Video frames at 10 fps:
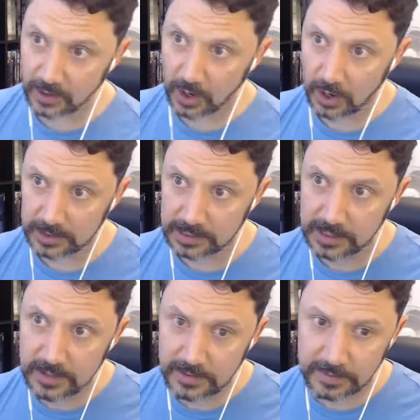on
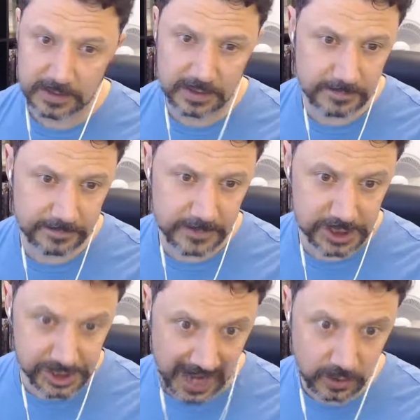the
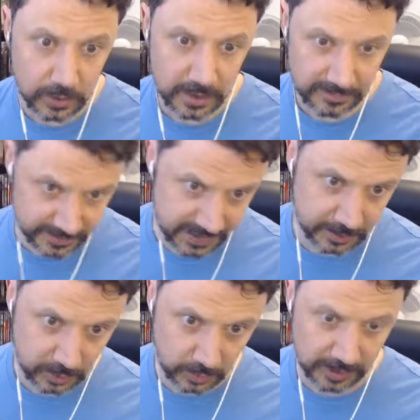shadow of the demon lord,